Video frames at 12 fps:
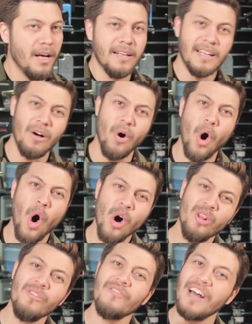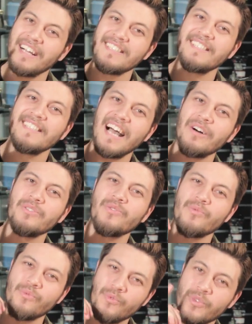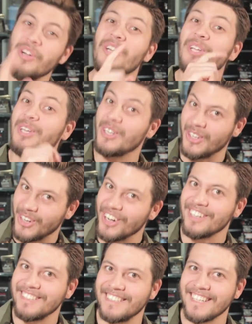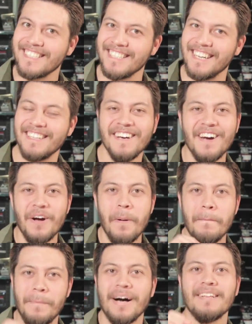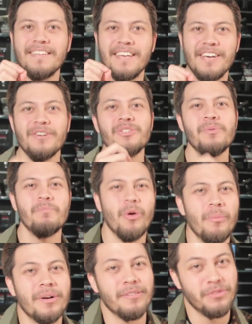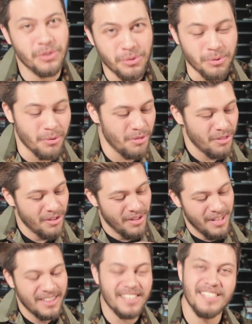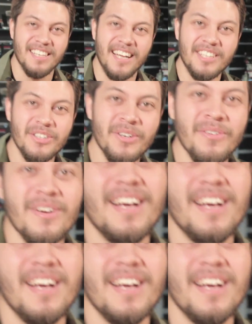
Now, all of that sounds really good, doesn't it? But here's a moment of truth. The selector